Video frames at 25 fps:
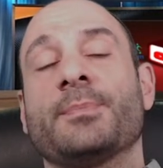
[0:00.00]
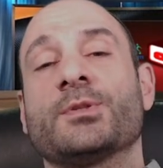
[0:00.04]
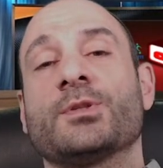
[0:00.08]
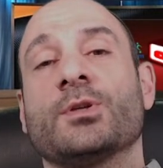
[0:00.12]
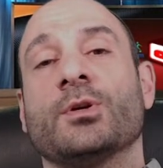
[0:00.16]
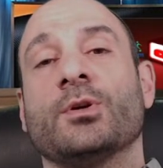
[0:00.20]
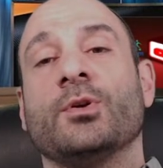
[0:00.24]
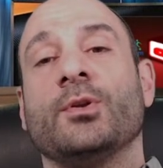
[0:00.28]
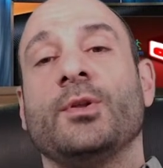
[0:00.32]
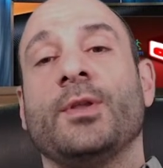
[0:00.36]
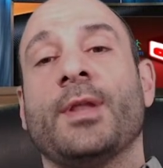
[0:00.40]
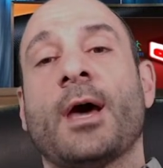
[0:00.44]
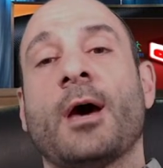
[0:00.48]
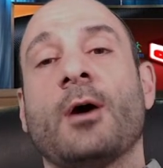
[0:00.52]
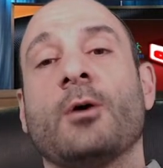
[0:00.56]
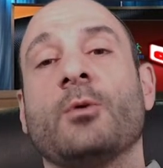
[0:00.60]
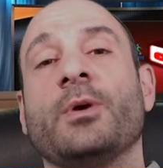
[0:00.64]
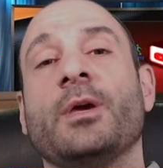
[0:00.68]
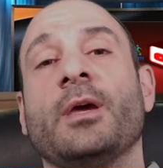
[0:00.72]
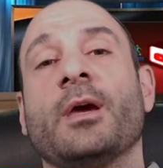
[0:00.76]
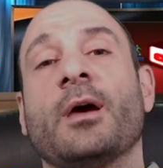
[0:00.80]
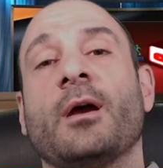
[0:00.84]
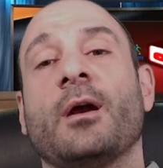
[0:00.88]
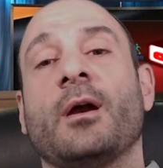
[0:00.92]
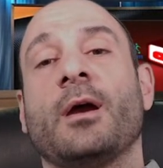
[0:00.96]
So now
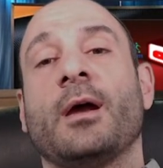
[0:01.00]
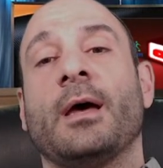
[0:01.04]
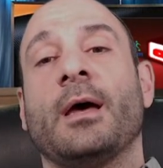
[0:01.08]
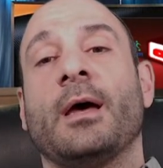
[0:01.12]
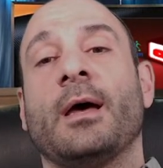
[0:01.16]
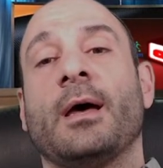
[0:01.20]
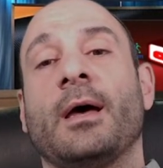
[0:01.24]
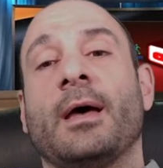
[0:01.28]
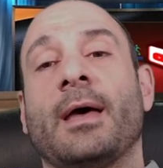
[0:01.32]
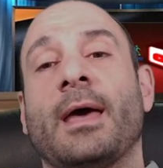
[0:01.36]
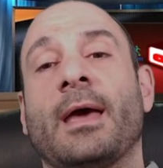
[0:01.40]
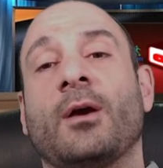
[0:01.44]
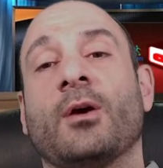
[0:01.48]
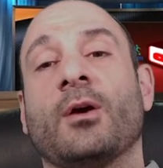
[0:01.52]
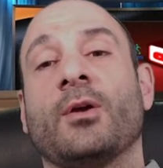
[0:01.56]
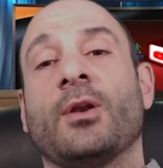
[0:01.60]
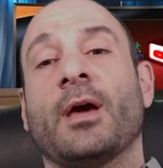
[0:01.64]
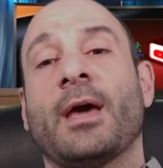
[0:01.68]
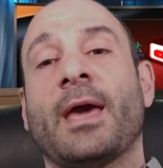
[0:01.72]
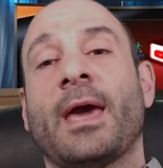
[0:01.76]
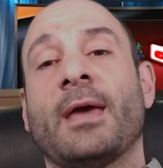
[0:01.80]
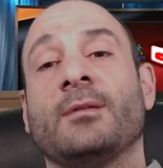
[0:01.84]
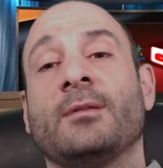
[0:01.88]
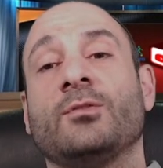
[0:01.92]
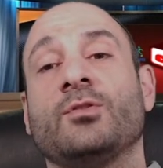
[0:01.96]
we are gonna
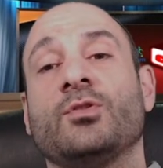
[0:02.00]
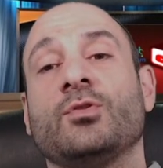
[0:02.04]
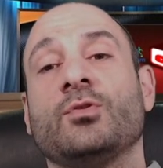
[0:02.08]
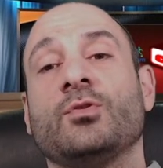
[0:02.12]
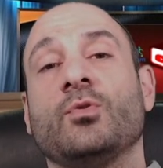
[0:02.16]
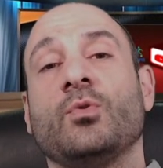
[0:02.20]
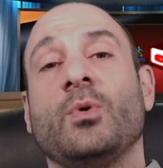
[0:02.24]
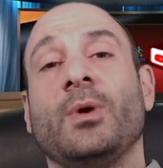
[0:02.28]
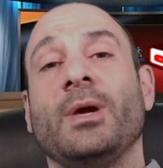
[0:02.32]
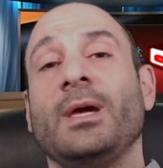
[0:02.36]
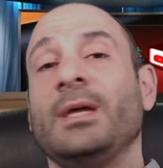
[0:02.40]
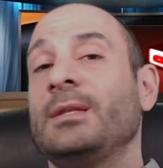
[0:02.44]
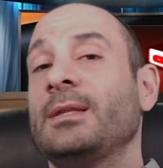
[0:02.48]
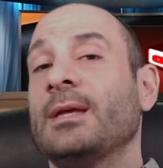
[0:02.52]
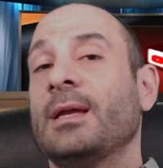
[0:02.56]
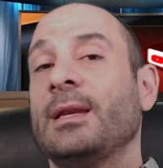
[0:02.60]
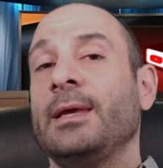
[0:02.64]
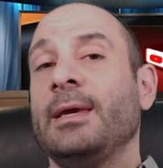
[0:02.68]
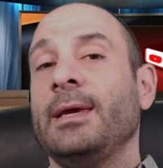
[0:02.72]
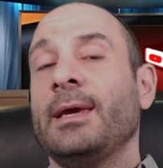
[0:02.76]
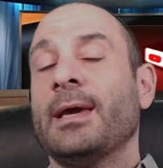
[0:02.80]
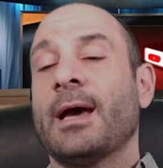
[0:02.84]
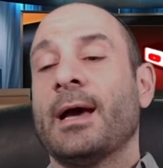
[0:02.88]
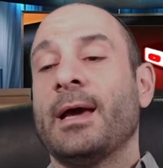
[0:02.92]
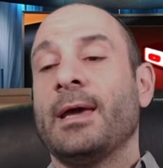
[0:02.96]
head to
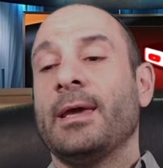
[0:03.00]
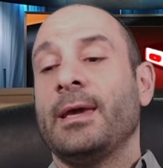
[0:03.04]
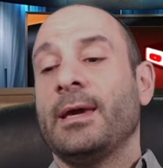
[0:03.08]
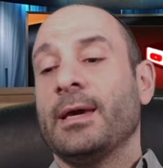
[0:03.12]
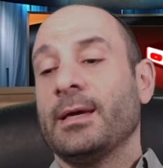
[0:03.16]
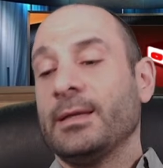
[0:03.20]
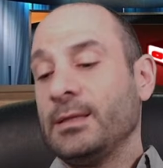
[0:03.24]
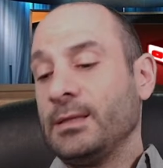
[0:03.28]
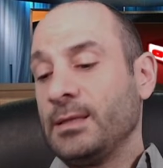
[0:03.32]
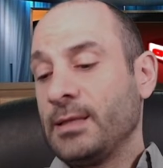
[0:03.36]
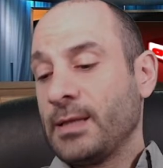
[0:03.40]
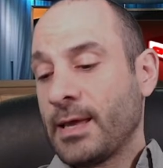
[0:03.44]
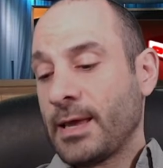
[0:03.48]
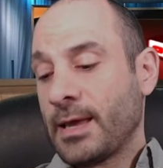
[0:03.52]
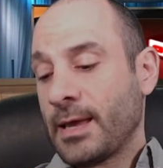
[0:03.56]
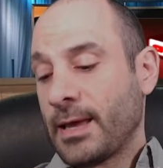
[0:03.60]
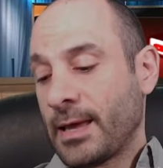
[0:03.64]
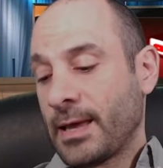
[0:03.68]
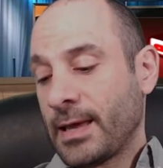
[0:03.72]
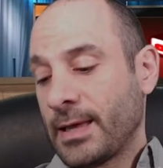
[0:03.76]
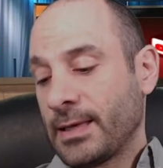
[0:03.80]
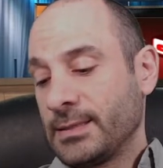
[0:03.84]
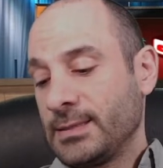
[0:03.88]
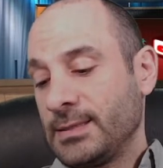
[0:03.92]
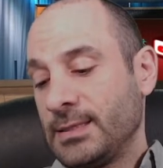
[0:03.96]
Italy. I can
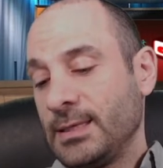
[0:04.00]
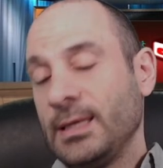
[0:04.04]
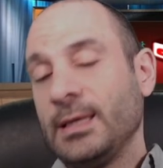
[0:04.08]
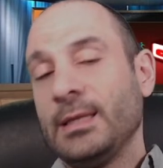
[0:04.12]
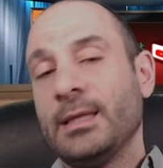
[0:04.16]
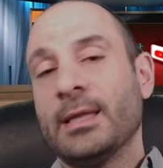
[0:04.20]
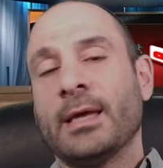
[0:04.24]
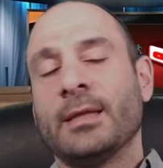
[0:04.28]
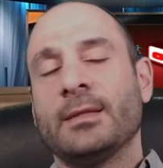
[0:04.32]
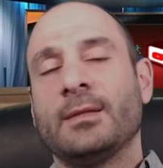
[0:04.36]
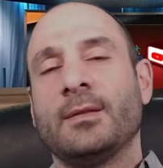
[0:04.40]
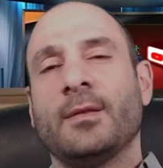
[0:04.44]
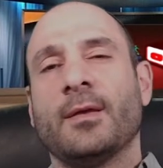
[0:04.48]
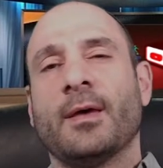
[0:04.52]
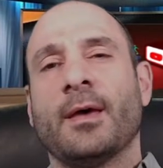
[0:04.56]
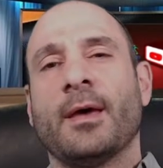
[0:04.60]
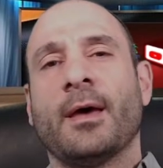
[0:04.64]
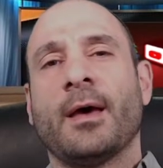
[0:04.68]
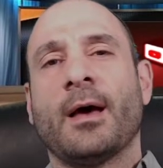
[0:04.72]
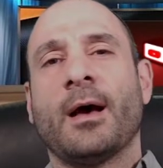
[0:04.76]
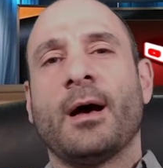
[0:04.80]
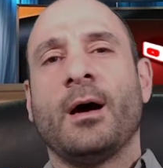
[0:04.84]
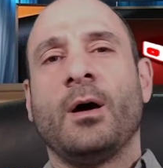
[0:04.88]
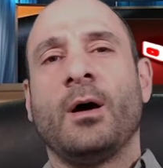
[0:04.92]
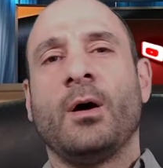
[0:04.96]
see that
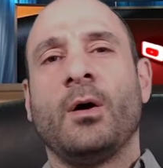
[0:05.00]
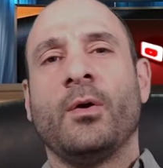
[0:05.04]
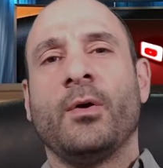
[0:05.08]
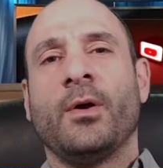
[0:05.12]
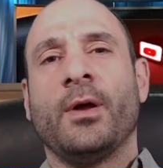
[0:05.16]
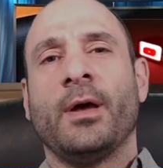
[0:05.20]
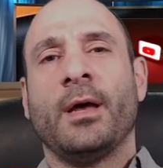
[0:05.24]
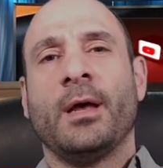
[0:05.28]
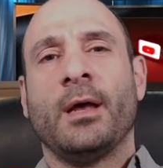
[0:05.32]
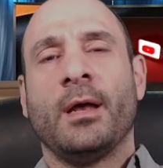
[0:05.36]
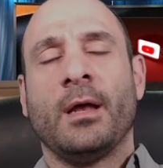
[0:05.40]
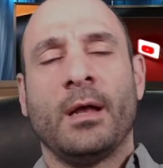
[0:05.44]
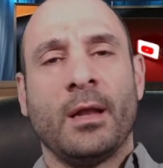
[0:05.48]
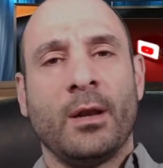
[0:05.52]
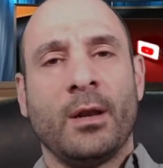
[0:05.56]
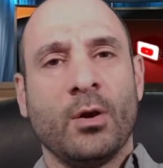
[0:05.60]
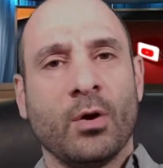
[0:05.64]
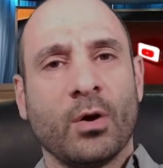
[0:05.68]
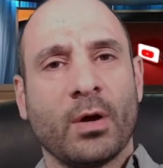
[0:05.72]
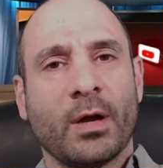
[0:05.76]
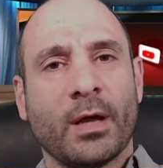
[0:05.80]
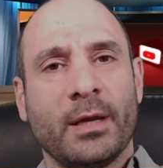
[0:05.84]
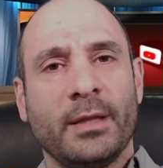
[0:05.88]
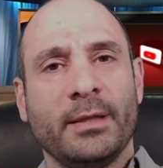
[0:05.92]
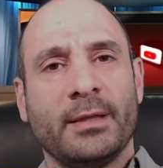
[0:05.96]
our
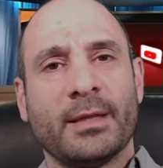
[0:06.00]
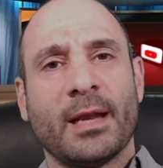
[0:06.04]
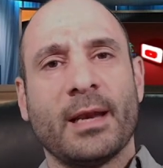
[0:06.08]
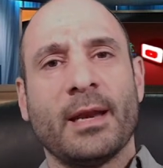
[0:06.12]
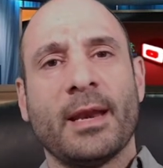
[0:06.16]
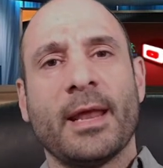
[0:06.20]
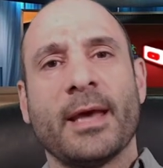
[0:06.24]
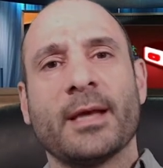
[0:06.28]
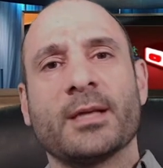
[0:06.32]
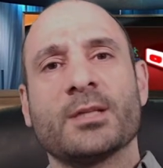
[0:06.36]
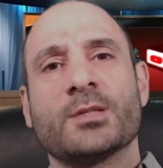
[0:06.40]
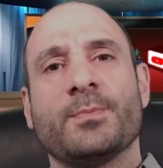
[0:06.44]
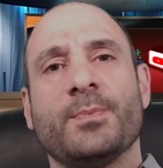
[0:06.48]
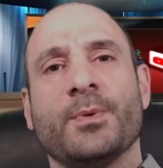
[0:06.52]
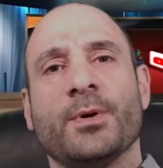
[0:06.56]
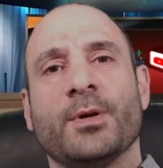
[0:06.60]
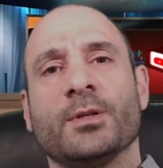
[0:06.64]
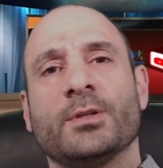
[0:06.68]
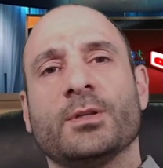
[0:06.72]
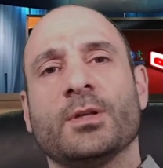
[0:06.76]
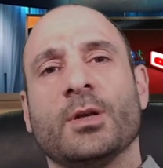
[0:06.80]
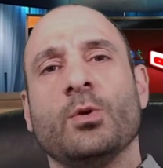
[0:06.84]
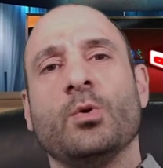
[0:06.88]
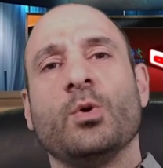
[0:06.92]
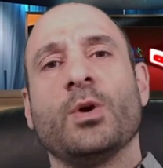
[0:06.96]
local Italian
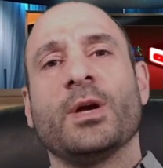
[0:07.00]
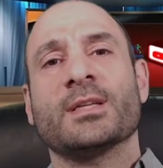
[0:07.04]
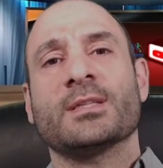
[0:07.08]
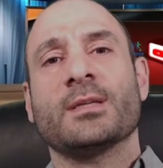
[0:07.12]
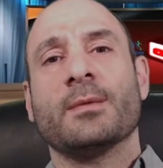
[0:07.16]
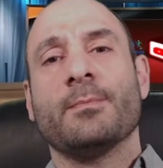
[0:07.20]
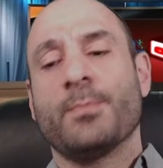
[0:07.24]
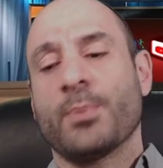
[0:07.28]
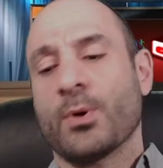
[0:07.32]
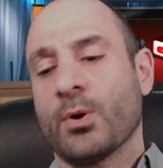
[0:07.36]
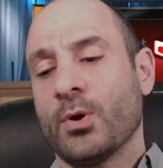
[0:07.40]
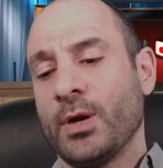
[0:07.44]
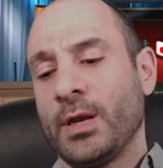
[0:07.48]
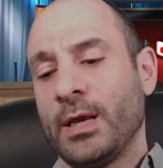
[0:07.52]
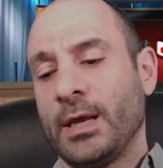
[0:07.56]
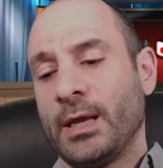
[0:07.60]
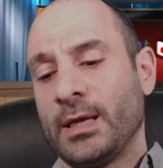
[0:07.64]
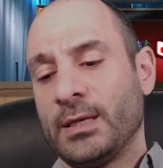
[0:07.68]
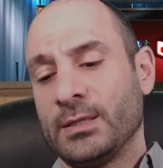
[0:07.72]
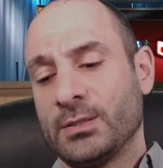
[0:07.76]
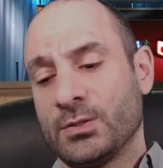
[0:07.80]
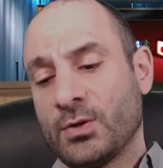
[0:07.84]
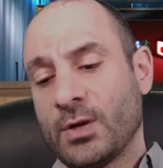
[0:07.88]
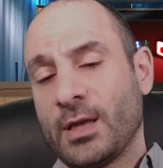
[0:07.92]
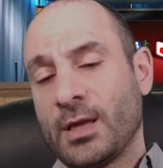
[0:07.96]
expert Luca Semproni
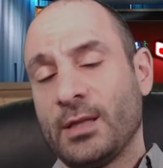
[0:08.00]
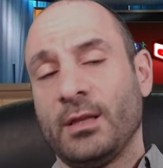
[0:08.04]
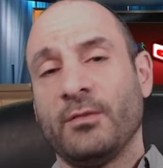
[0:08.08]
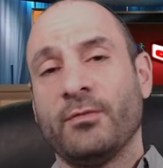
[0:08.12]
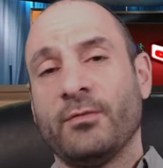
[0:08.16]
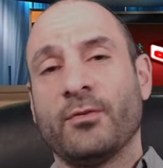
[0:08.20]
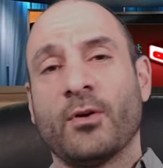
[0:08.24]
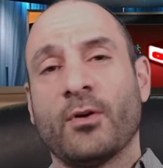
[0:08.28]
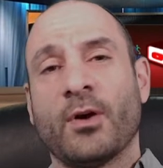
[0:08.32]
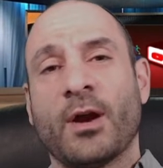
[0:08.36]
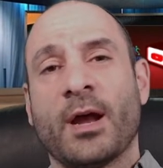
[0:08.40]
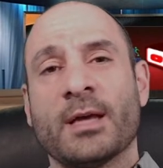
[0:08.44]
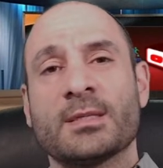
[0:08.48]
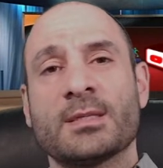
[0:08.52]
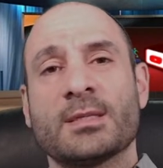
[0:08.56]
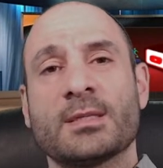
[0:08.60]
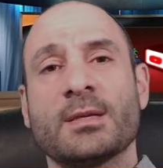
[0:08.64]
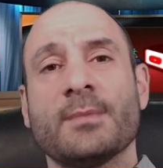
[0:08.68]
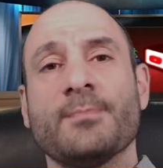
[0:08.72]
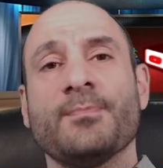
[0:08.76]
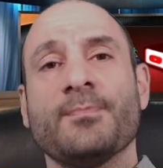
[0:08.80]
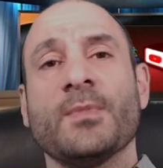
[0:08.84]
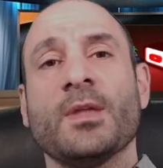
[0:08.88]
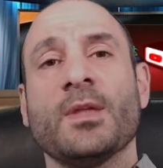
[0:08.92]
is ready for us.